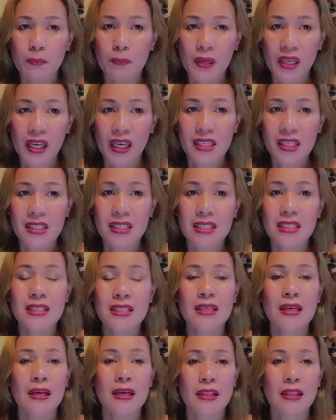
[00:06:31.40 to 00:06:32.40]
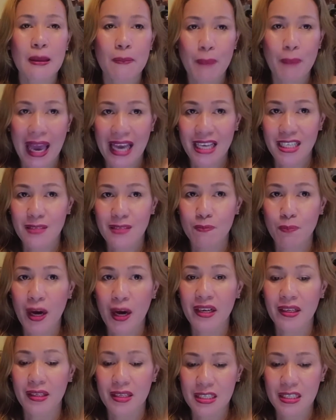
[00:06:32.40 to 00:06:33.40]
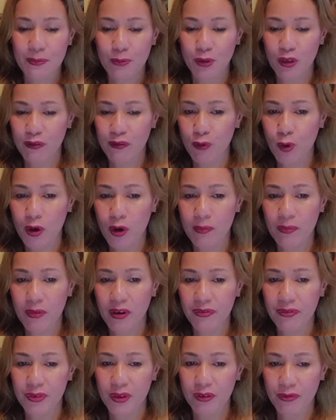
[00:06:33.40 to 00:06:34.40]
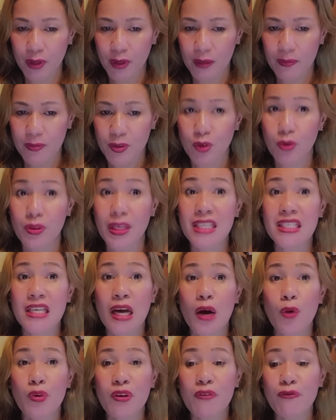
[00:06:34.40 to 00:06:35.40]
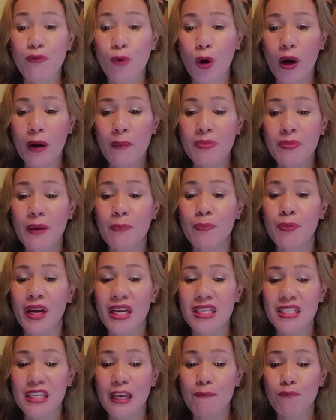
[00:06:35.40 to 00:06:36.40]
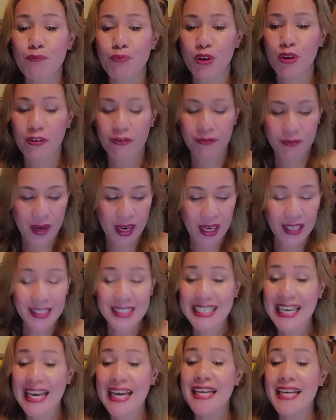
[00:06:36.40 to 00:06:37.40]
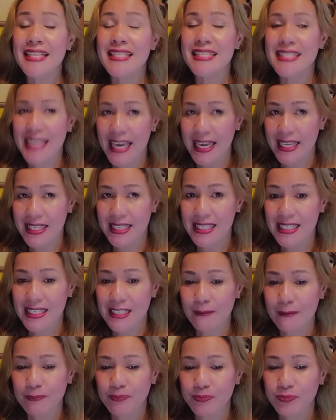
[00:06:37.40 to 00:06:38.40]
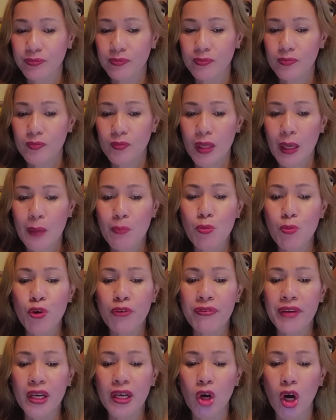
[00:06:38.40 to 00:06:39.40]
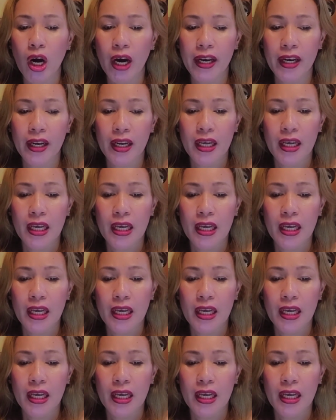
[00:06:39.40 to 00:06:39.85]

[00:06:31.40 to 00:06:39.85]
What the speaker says: plus the past participle form of the verb. So that's how we form the present perfect tense. Moving on.